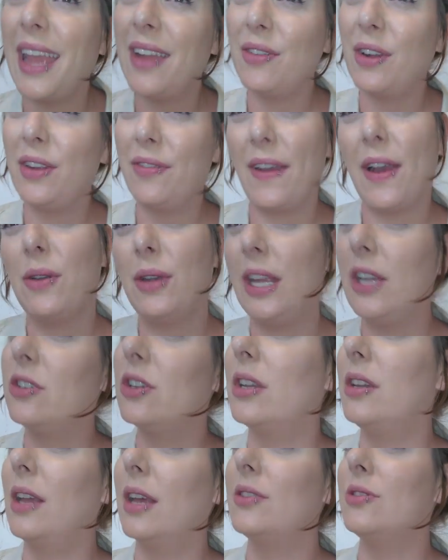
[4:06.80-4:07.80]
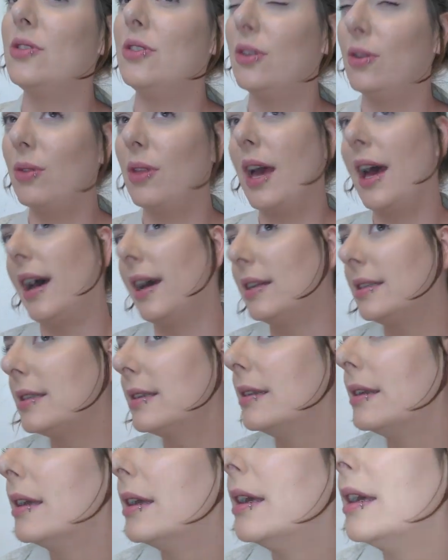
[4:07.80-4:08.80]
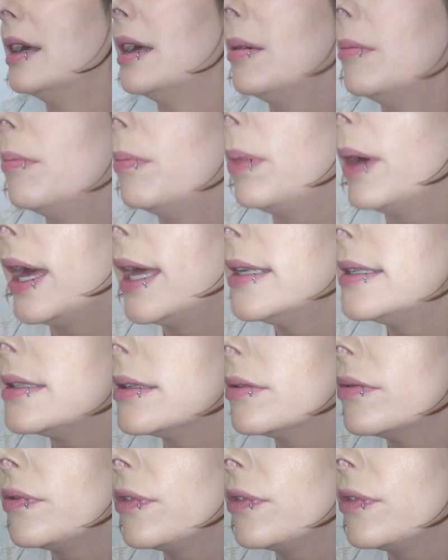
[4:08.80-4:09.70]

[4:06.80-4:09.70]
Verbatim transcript: every foundation does do that. But